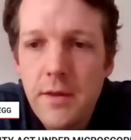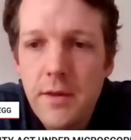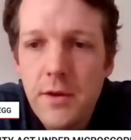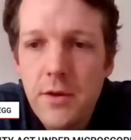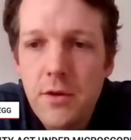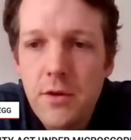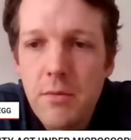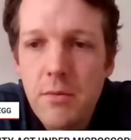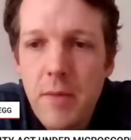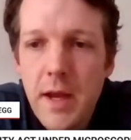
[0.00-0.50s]

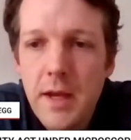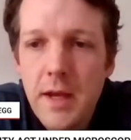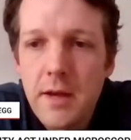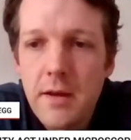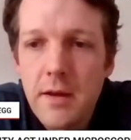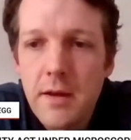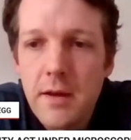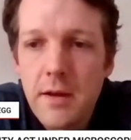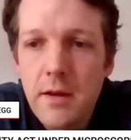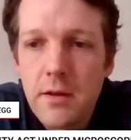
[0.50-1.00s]
you could make
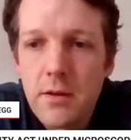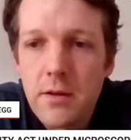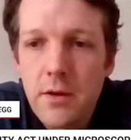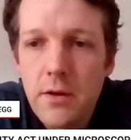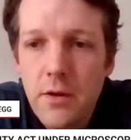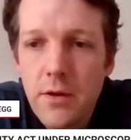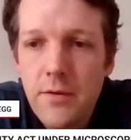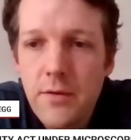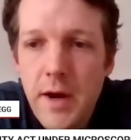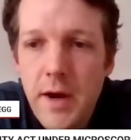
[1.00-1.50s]
a
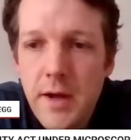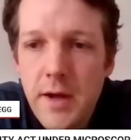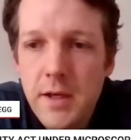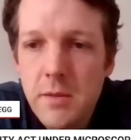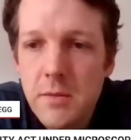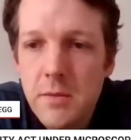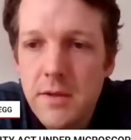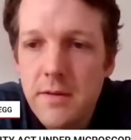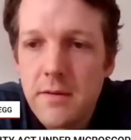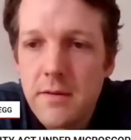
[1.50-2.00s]
lot of
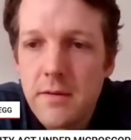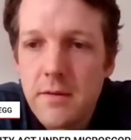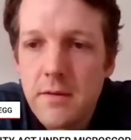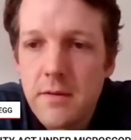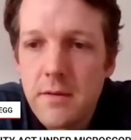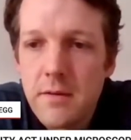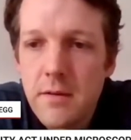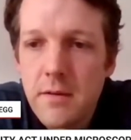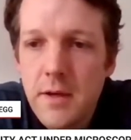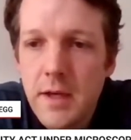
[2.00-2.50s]
arguments
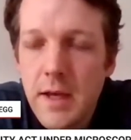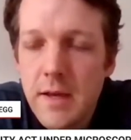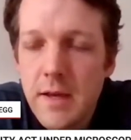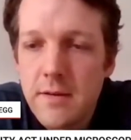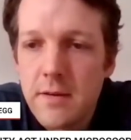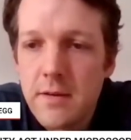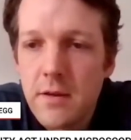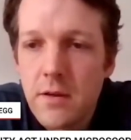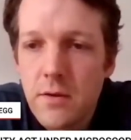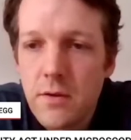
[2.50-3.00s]

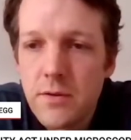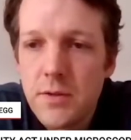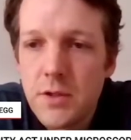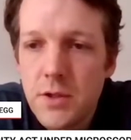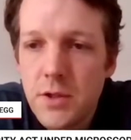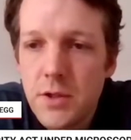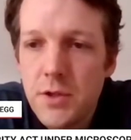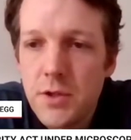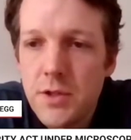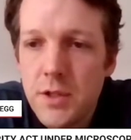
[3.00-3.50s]
against the
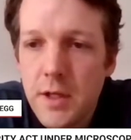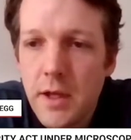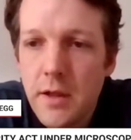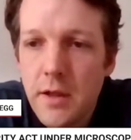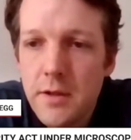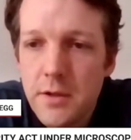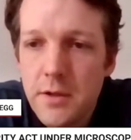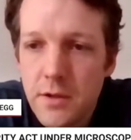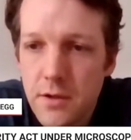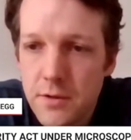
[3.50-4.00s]

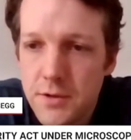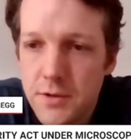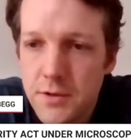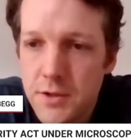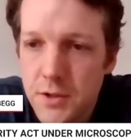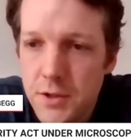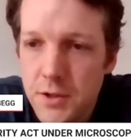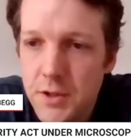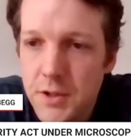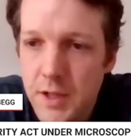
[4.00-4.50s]

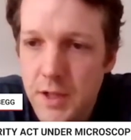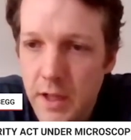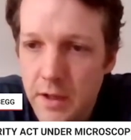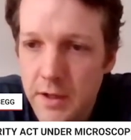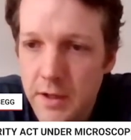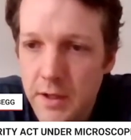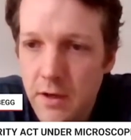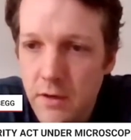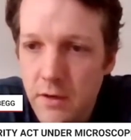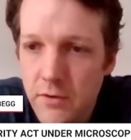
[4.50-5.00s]

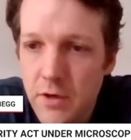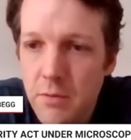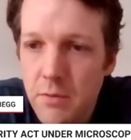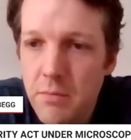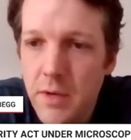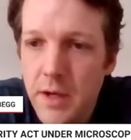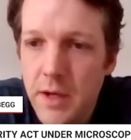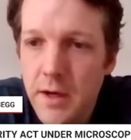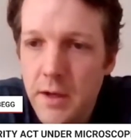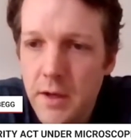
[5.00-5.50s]
constitutionality of it,
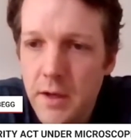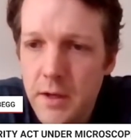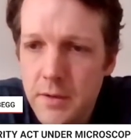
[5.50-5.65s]
but